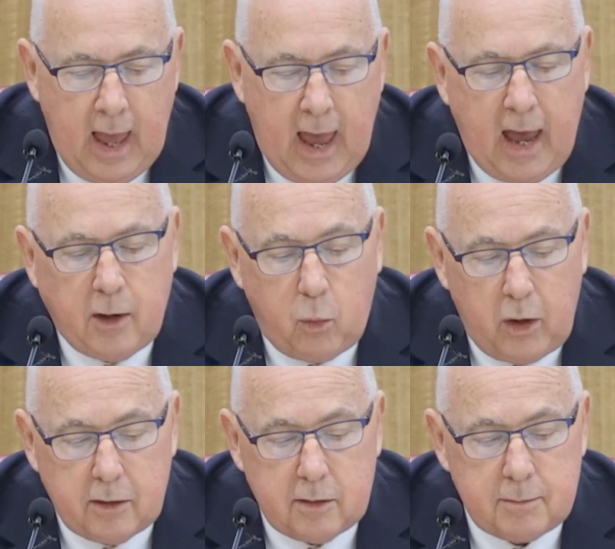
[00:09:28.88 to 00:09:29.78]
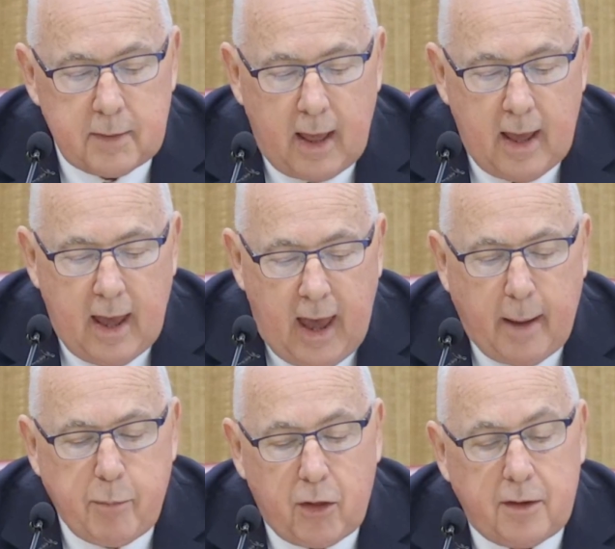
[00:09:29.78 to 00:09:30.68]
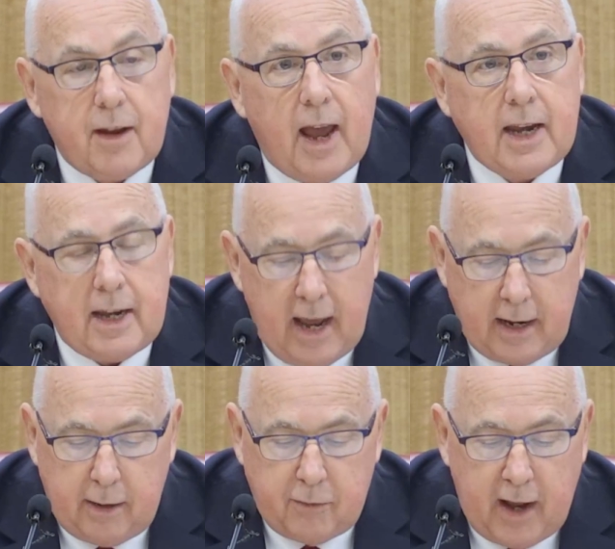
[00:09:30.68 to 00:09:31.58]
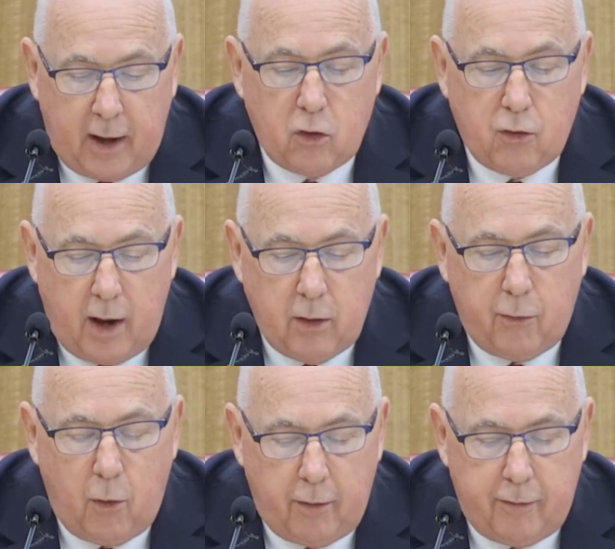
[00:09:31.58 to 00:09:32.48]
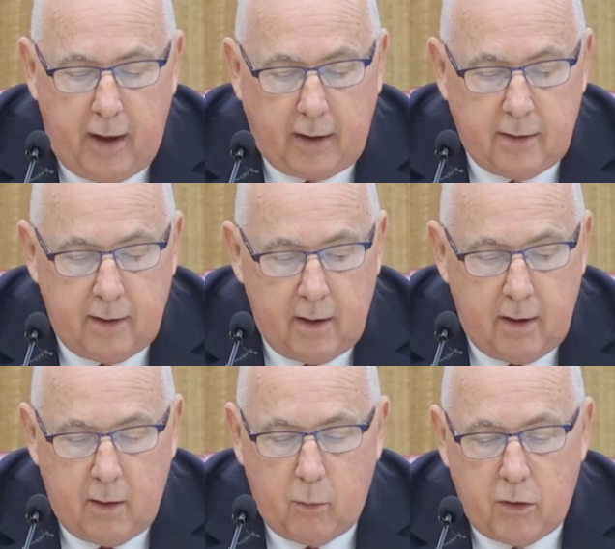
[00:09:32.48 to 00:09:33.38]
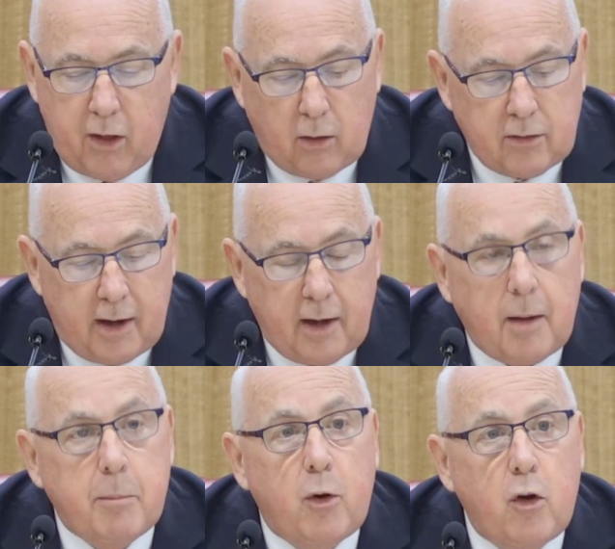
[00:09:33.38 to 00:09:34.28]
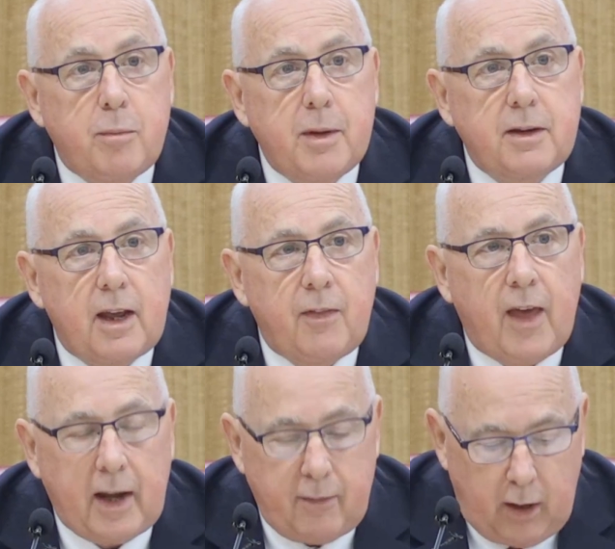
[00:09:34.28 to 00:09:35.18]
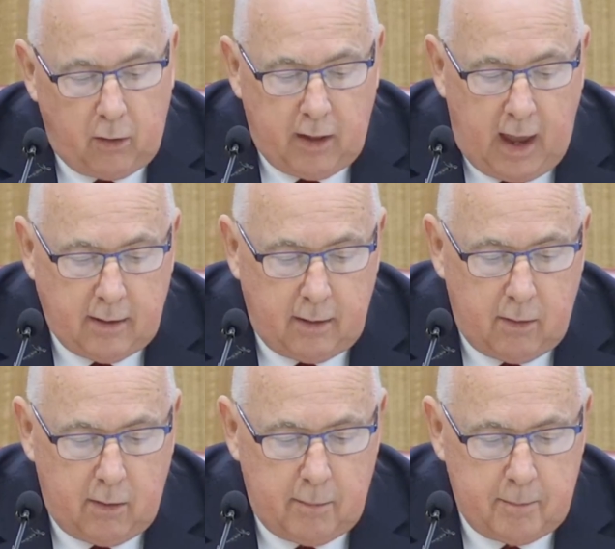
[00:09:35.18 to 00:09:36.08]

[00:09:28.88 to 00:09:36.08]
and will, absent any negative tax transfer effect, result in an improvement in their living standards.